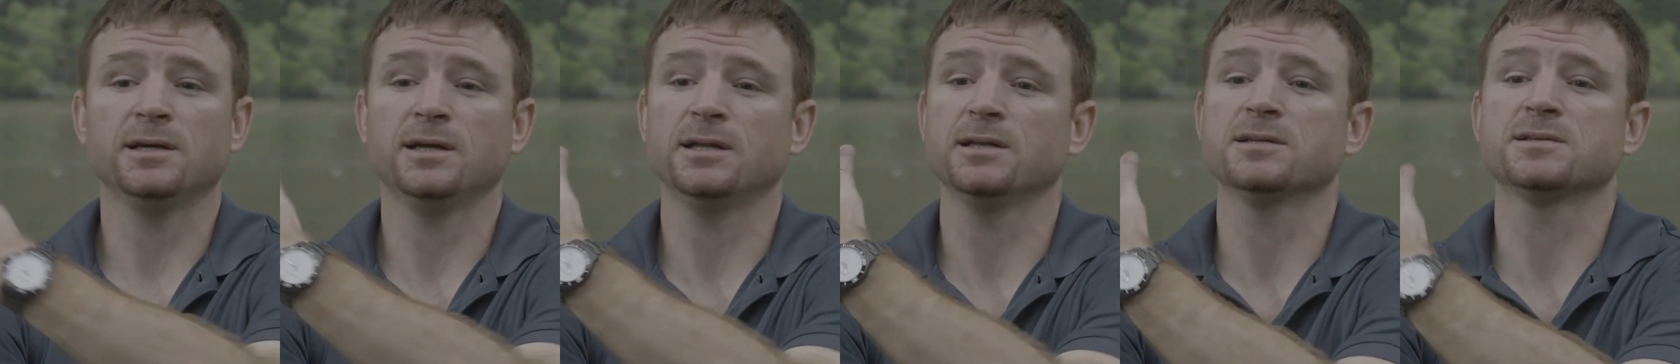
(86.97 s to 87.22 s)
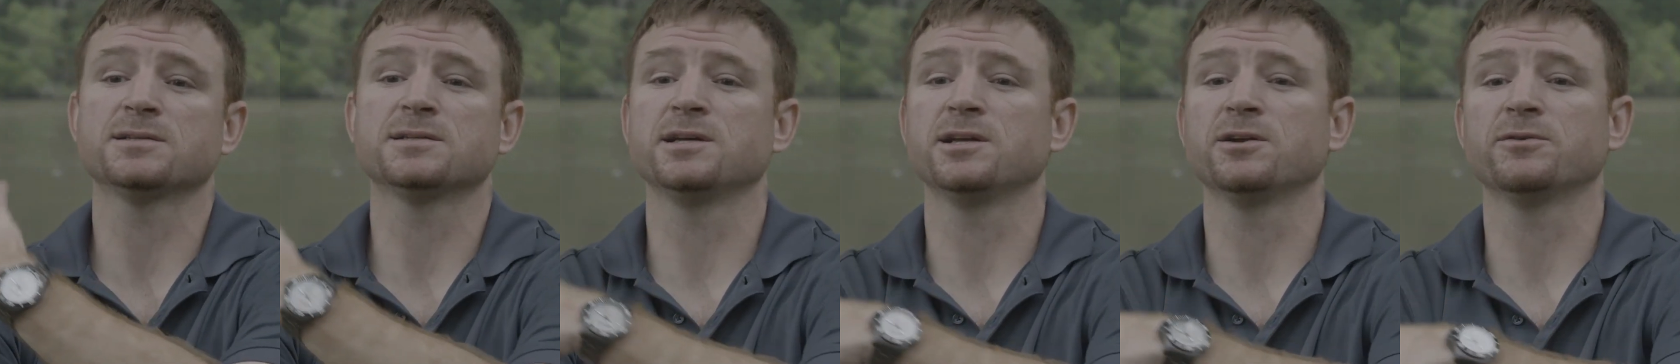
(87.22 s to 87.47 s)

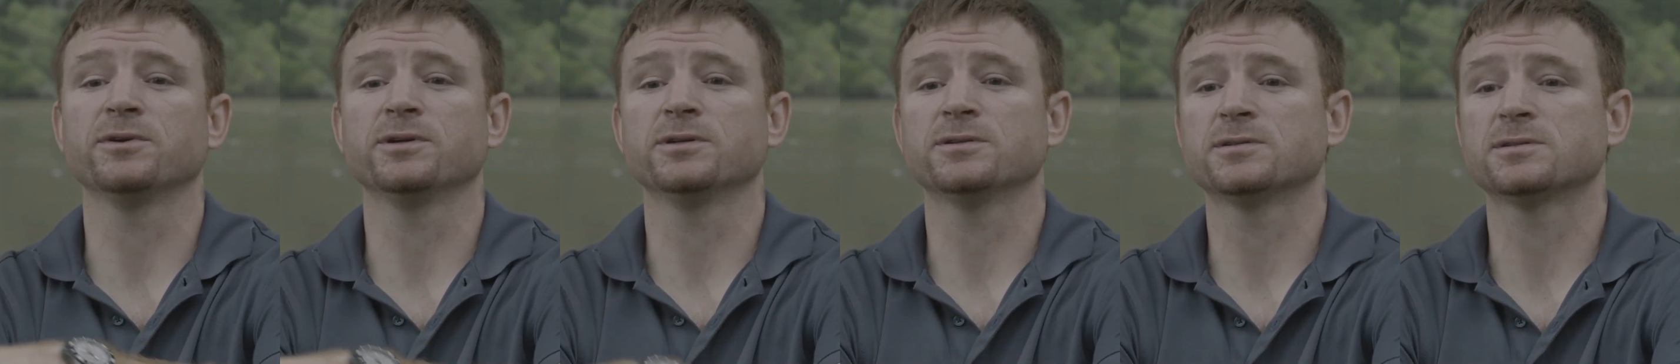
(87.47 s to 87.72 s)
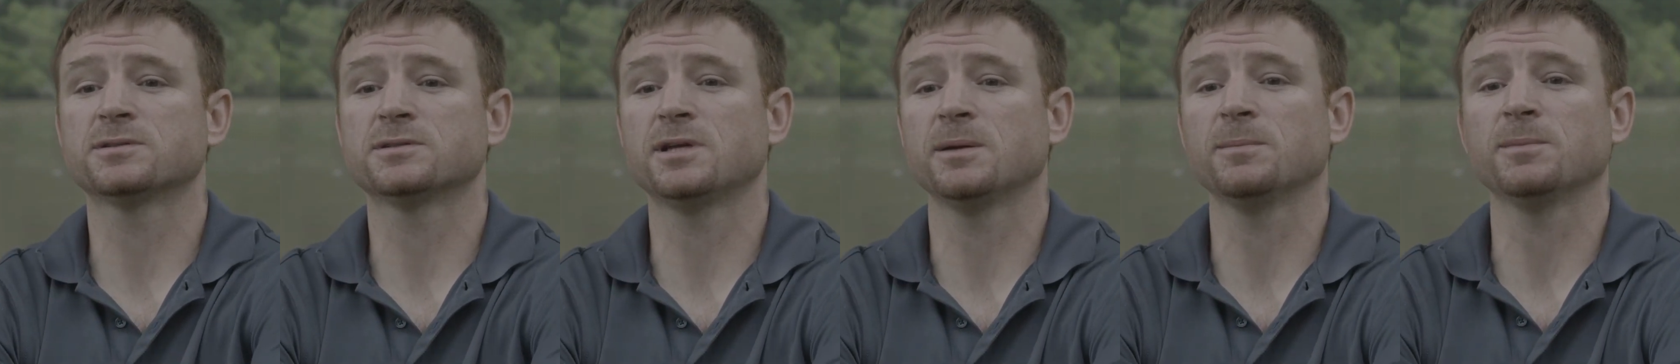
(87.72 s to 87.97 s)
in a scenery
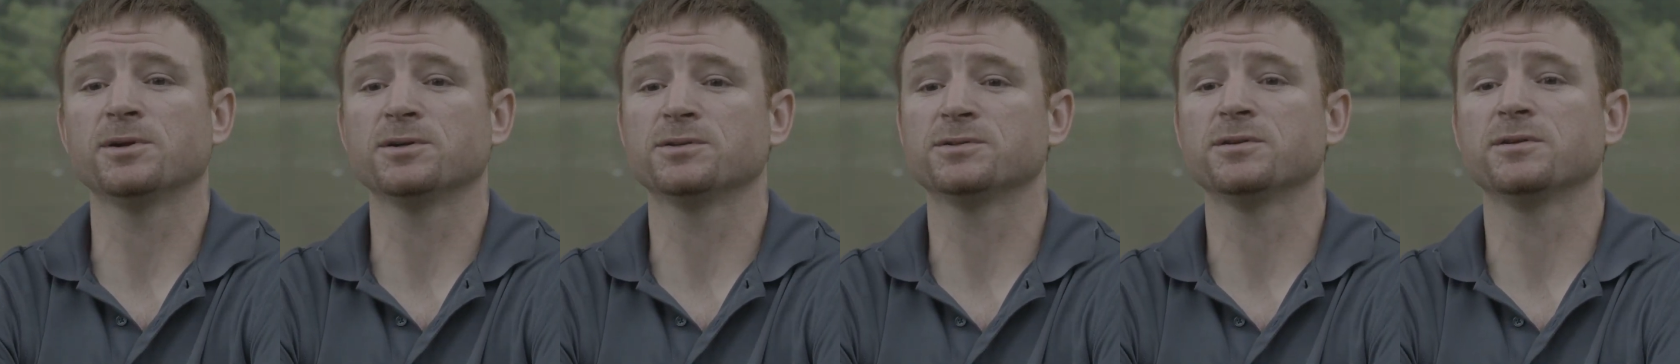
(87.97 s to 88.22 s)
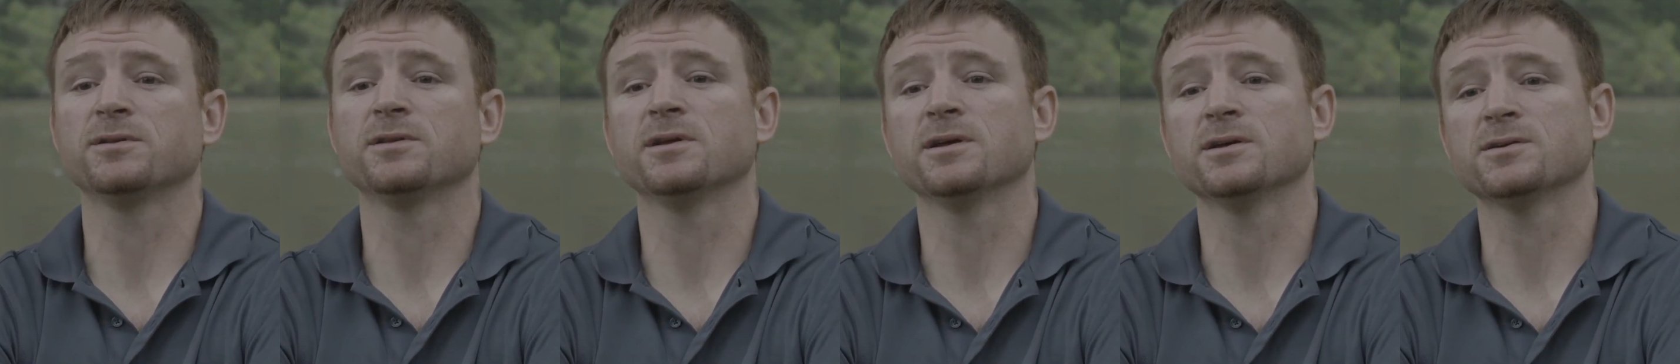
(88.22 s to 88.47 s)
similar
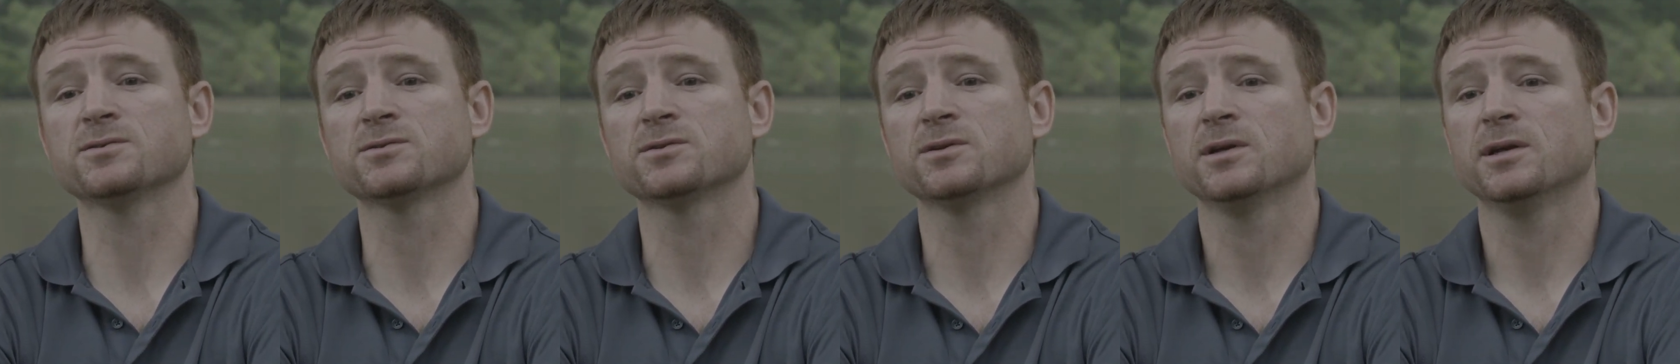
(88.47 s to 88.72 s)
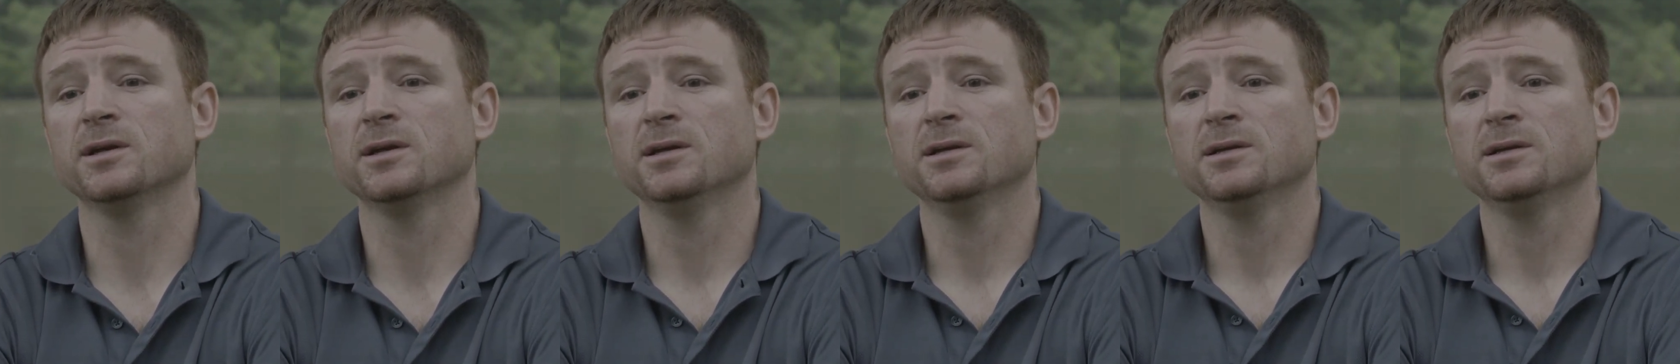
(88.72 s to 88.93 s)
to this,